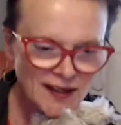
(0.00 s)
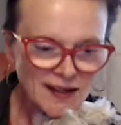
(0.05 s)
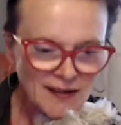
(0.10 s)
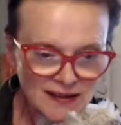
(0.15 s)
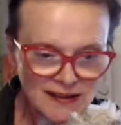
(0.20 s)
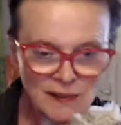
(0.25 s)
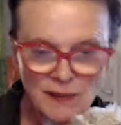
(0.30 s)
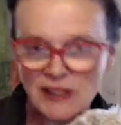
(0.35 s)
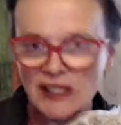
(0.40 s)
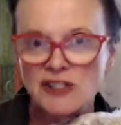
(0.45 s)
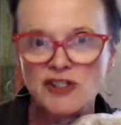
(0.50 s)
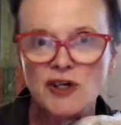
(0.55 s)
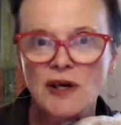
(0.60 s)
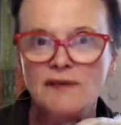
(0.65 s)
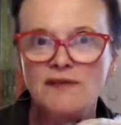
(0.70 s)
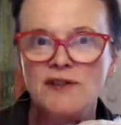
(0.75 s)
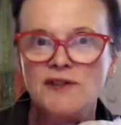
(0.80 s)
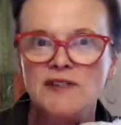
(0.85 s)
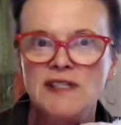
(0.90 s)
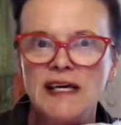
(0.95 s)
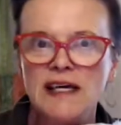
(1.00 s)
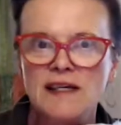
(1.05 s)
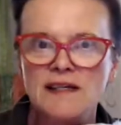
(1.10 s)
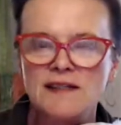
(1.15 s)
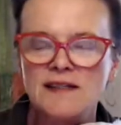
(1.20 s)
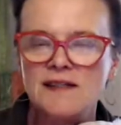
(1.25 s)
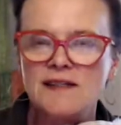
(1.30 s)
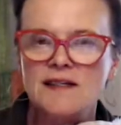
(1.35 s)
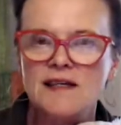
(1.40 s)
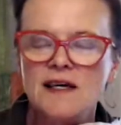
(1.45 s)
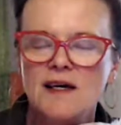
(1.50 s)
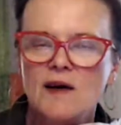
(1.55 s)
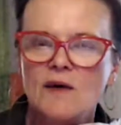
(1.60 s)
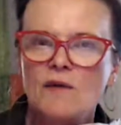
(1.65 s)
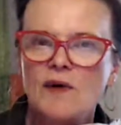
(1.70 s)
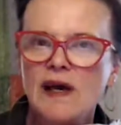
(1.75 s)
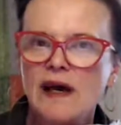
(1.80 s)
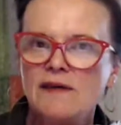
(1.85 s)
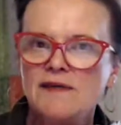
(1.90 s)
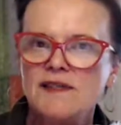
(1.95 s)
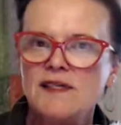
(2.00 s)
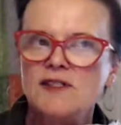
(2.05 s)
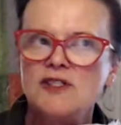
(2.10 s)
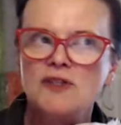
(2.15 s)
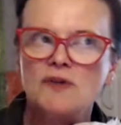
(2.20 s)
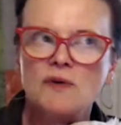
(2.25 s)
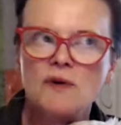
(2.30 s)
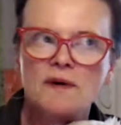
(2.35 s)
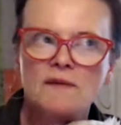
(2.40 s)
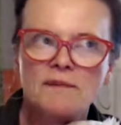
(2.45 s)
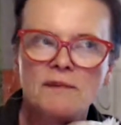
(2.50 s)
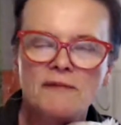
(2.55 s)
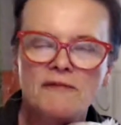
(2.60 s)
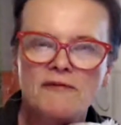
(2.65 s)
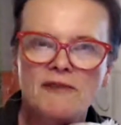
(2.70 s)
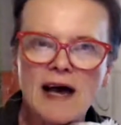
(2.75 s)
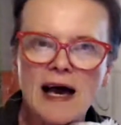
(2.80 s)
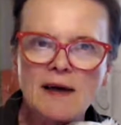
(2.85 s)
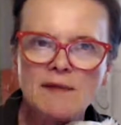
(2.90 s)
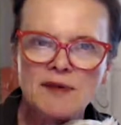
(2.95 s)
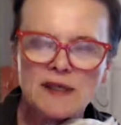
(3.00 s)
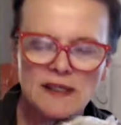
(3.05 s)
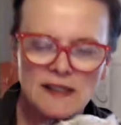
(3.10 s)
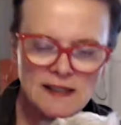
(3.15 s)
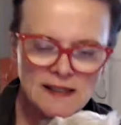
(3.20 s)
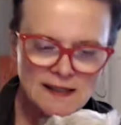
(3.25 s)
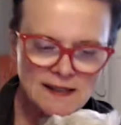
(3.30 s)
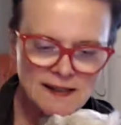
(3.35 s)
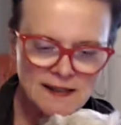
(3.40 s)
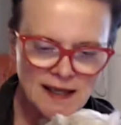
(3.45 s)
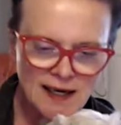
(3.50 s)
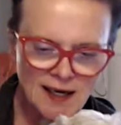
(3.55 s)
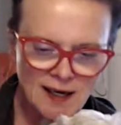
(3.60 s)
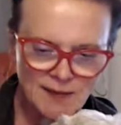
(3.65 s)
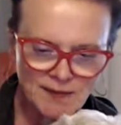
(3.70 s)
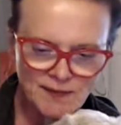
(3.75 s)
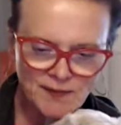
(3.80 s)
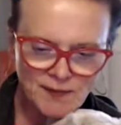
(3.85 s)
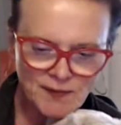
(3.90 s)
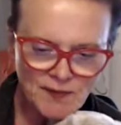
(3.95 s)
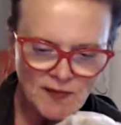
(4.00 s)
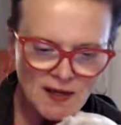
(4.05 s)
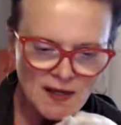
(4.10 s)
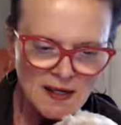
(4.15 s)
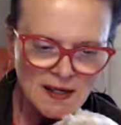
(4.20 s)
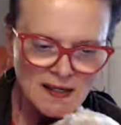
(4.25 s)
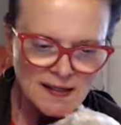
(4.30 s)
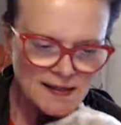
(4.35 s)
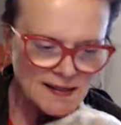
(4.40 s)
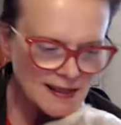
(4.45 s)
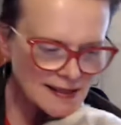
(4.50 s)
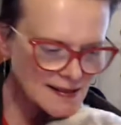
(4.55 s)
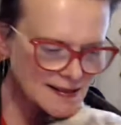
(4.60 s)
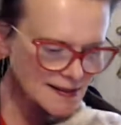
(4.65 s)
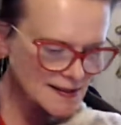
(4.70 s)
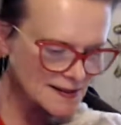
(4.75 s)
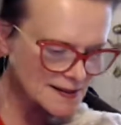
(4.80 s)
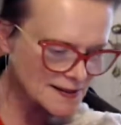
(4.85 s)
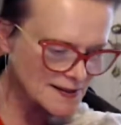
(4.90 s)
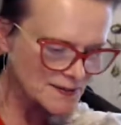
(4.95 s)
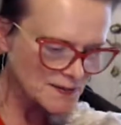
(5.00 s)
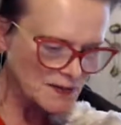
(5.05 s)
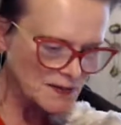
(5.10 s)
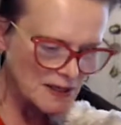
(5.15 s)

because you have no taste. We have such fabulous senses.